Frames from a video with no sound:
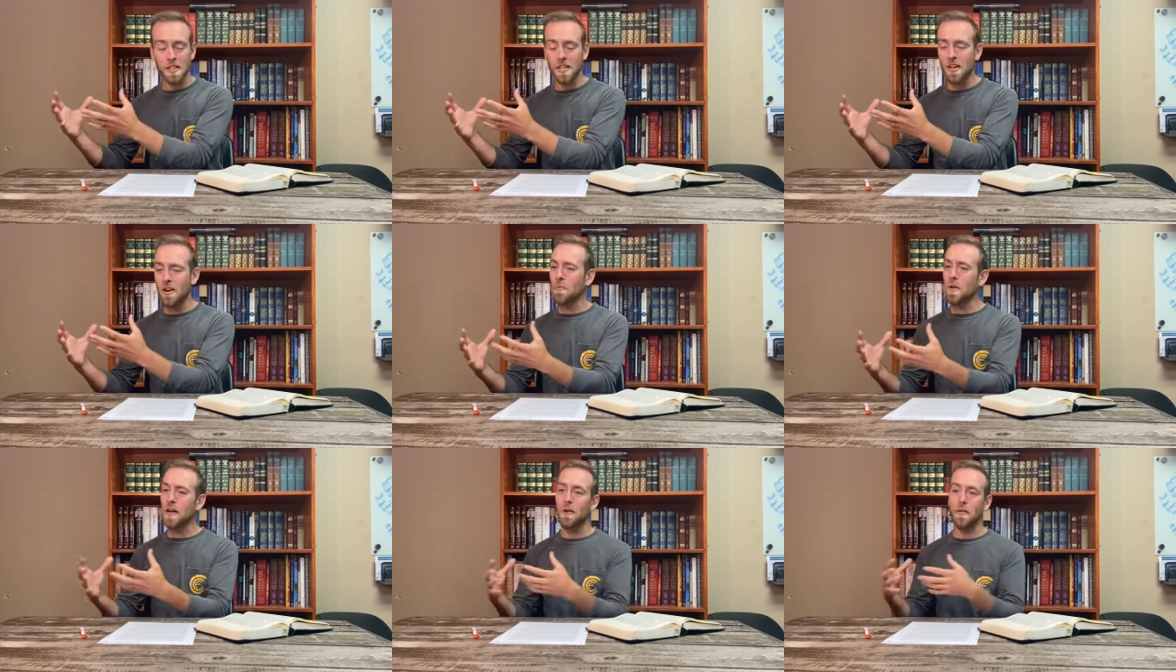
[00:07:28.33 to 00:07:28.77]
You
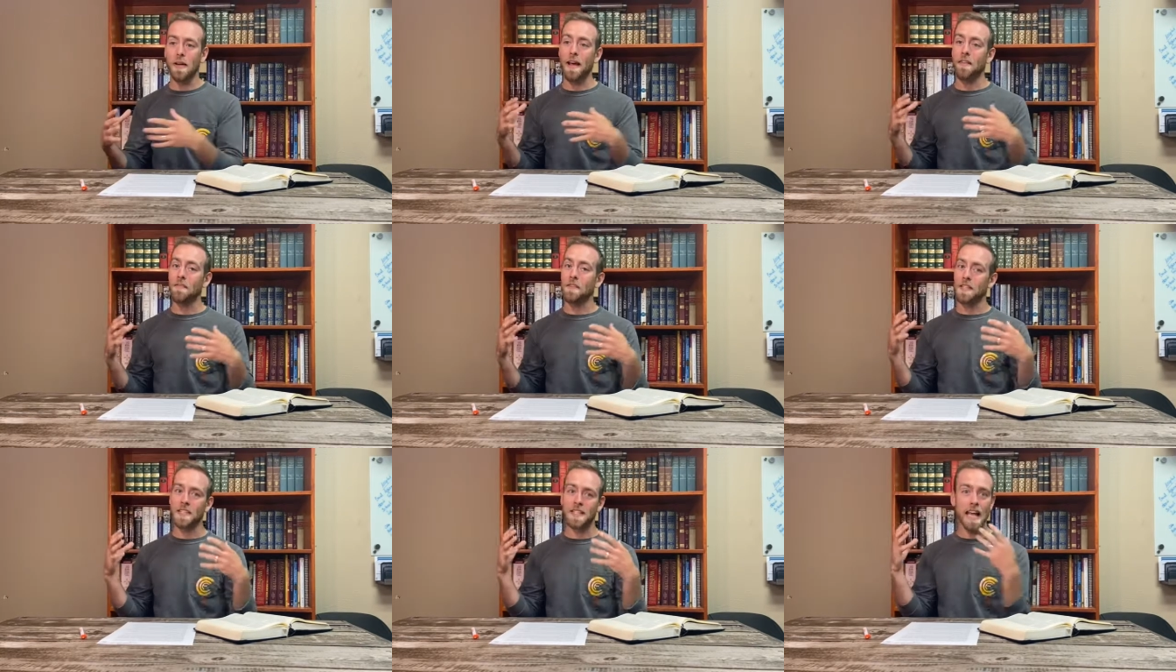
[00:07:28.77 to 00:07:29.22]
know, we don't
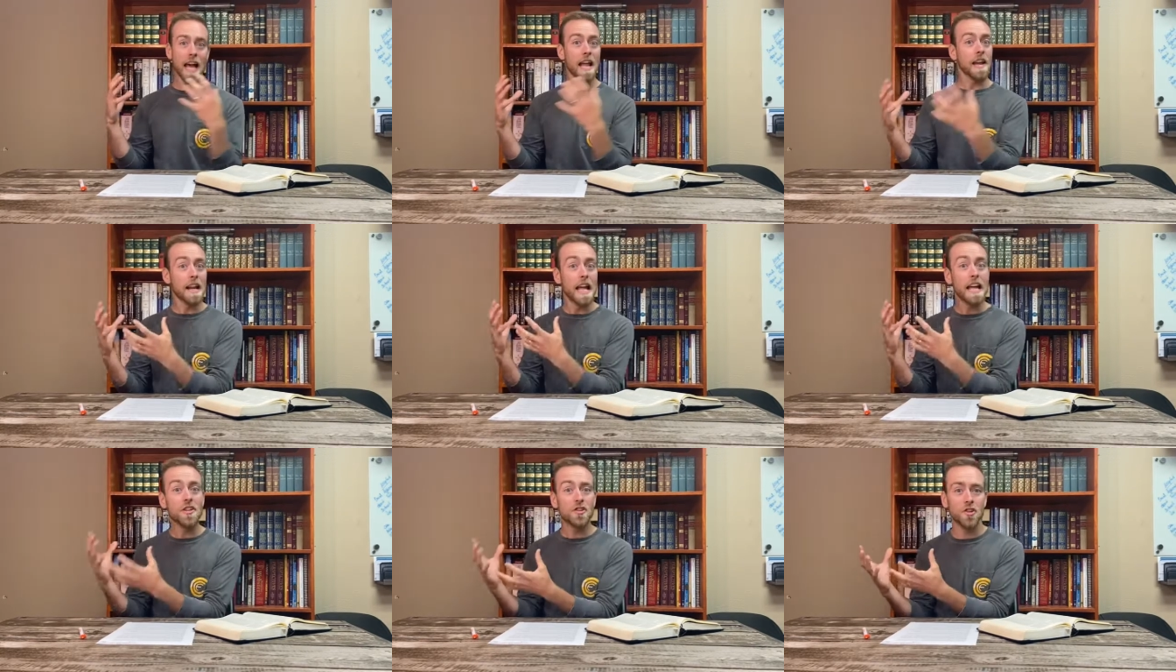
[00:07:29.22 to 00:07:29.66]
have a
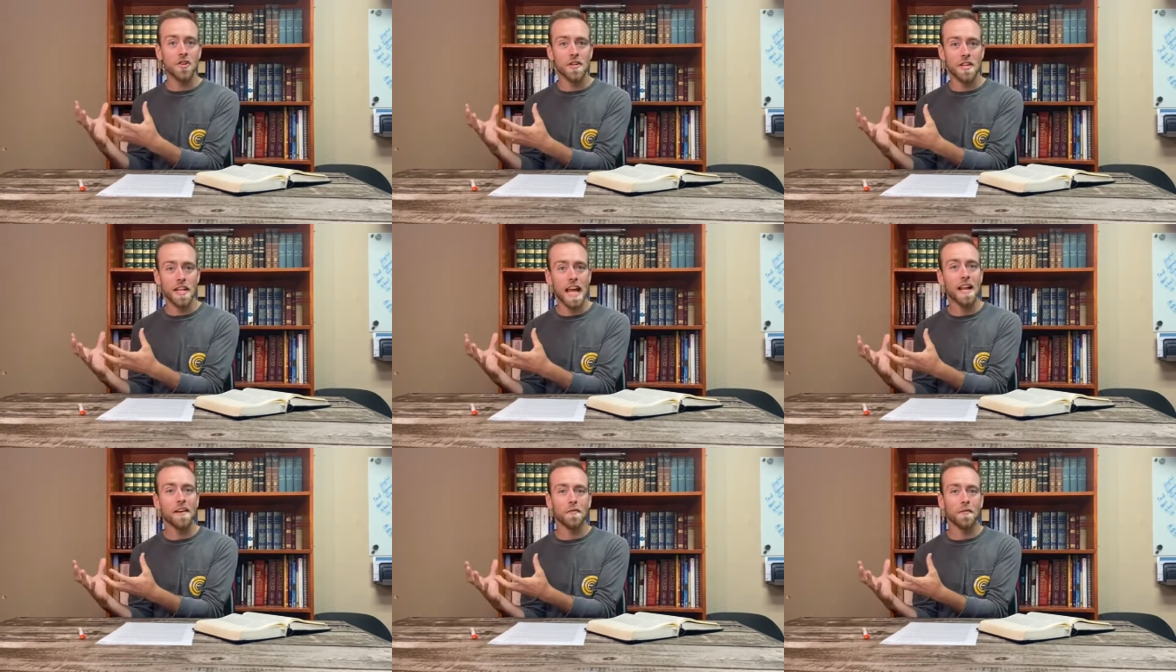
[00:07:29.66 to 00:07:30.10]
detonation
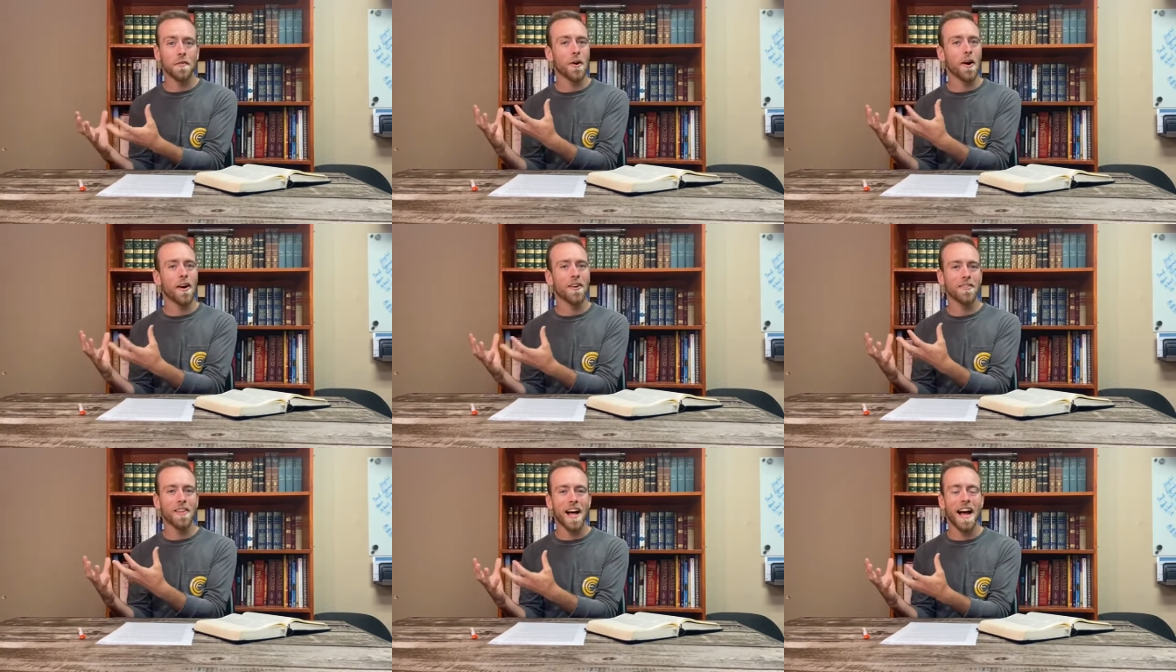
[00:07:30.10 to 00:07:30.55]
date for
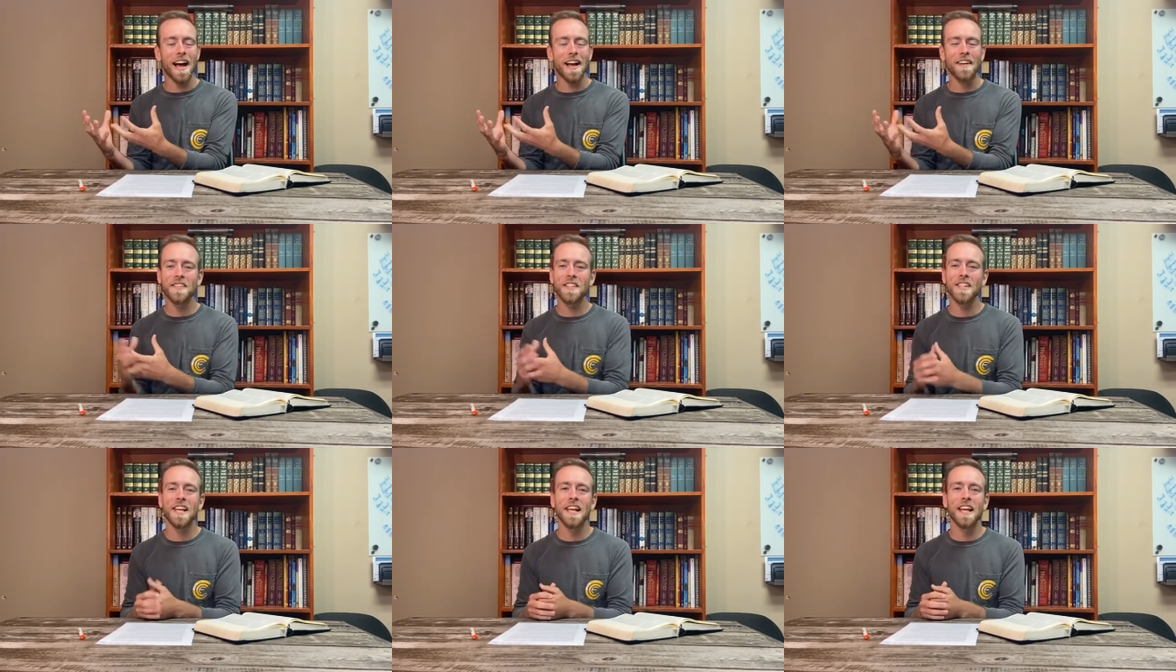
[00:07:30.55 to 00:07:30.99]
our
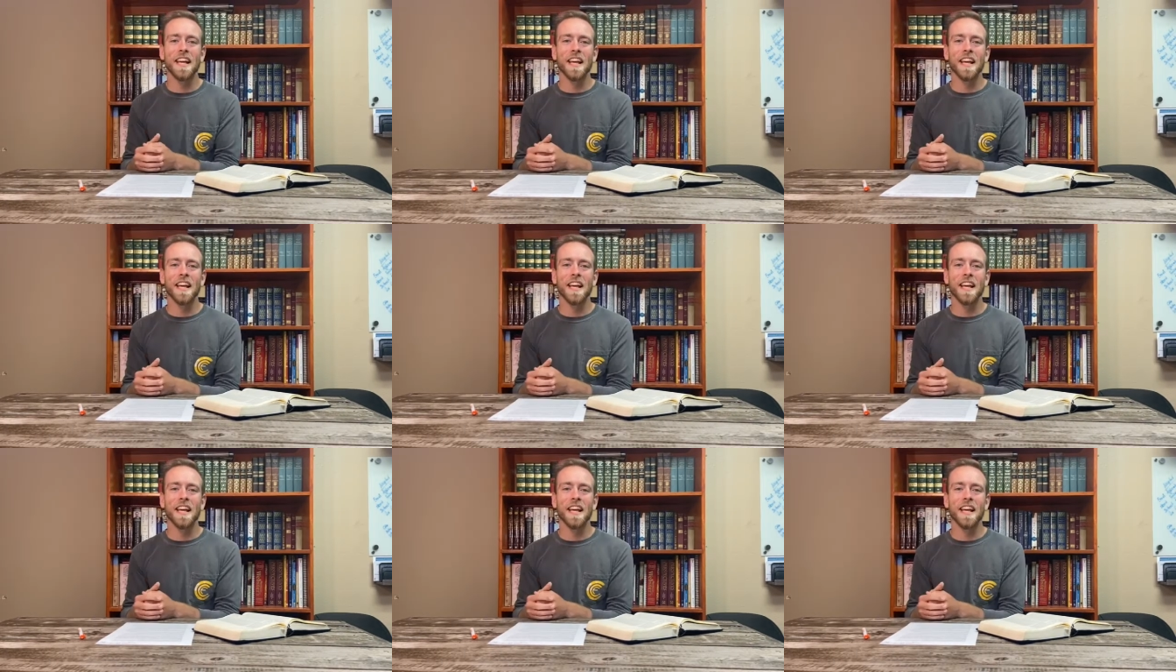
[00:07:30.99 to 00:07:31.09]
lives.